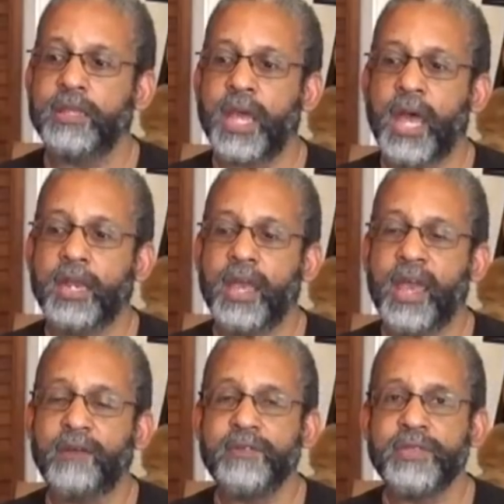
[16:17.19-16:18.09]
that
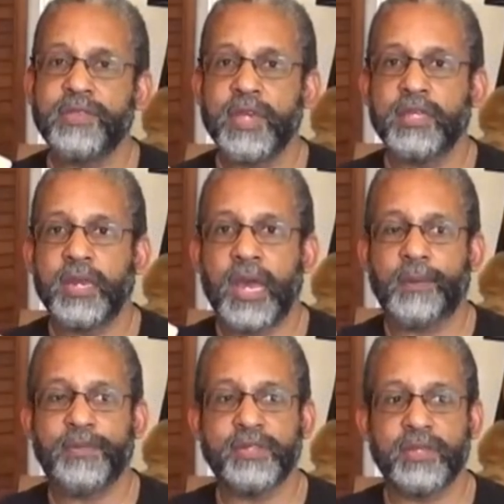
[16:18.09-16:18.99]
everything that
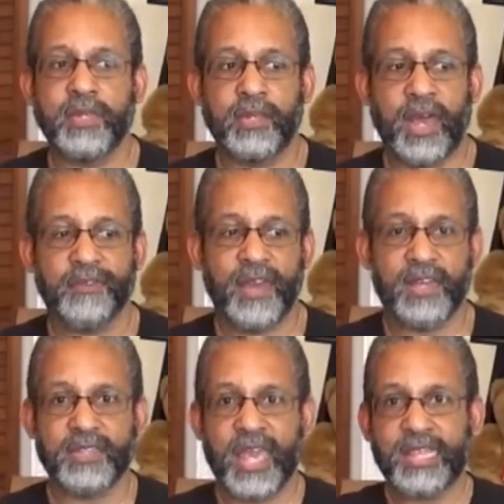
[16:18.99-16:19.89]
happens in life
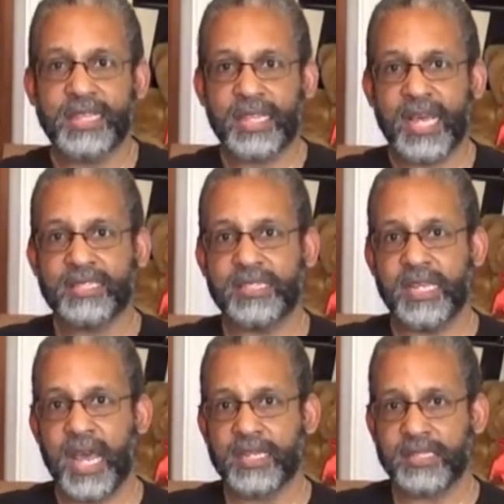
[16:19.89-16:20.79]
has a
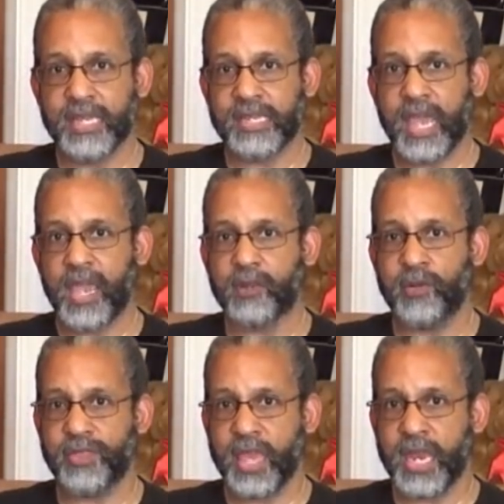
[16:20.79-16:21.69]
lesson that is contained
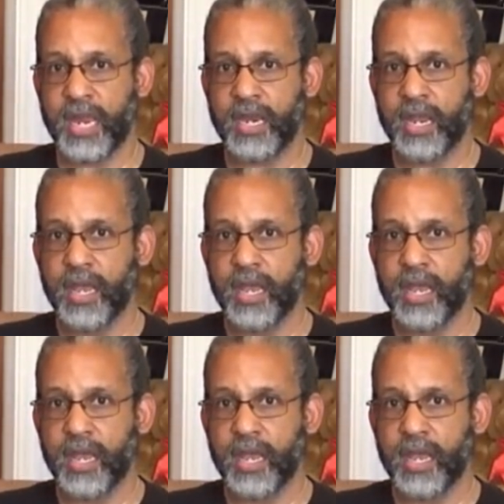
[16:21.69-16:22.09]
within it.